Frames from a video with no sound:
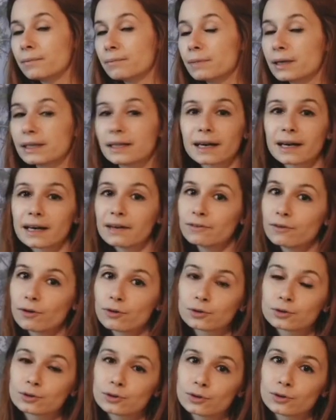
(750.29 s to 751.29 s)
but I have
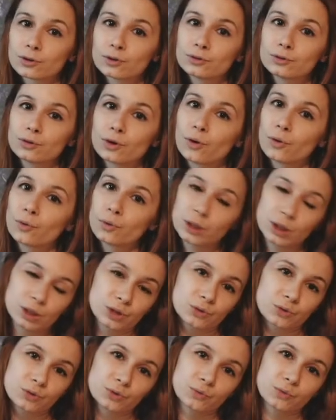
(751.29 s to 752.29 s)
also no
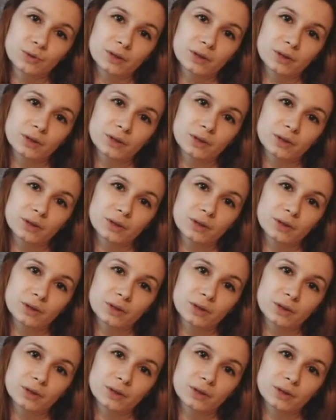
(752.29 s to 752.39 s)
issues